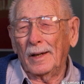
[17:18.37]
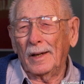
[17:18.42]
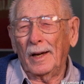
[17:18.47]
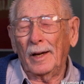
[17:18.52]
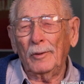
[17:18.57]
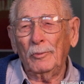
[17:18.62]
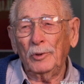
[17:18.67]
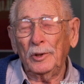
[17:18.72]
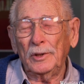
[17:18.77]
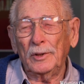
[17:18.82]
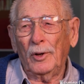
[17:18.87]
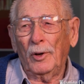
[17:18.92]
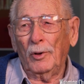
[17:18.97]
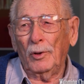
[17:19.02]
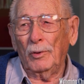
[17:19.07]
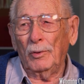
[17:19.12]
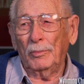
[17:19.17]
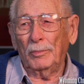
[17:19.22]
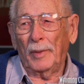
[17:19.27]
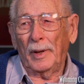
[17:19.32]
I wouldn't
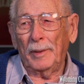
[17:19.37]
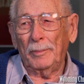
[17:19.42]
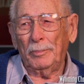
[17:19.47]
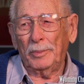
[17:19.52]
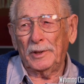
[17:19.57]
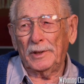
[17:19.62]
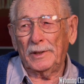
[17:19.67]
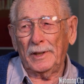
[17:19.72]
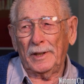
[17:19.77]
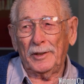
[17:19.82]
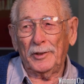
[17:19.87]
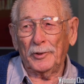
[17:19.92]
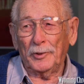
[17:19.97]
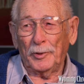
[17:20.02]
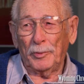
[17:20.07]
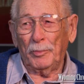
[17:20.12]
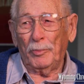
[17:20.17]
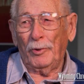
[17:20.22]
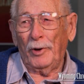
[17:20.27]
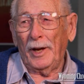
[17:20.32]
hold my
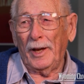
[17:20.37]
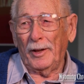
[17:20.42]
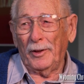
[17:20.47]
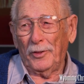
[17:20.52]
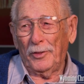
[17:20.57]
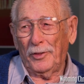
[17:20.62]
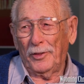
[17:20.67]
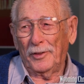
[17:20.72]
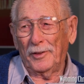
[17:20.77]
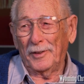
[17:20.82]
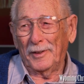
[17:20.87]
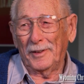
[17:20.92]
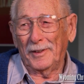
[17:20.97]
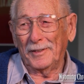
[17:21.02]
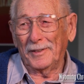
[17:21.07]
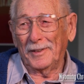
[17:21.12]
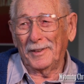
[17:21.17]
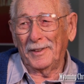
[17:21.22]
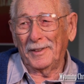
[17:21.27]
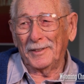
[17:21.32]
particular breath,
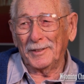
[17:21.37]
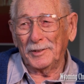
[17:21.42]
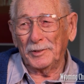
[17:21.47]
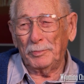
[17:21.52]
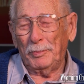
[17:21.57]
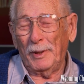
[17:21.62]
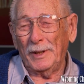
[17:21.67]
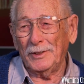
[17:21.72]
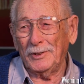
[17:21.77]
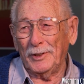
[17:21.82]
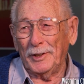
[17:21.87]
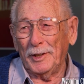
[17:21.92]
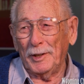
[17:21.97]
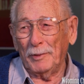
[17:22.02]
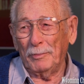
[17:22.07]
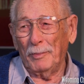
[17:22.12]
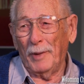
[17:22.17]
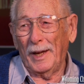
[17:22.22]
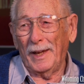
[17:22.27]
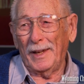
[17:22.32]
especially
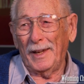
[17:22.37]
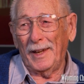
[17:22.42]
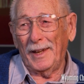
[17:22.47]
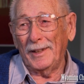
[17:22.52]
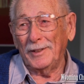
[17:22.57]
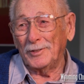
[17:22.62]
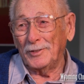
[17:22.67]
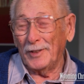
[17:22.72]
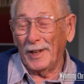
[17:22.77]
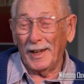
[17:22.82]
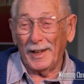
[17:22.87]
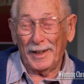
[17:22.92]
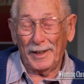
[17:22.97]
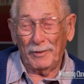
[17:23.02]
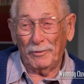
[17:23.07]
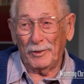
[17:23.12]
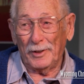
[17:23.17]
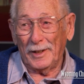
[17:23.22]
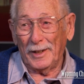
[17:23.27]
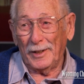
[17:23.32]
at my age, not
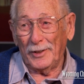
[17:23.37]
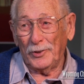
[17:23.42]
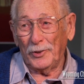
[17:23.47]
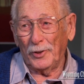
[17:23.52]
even at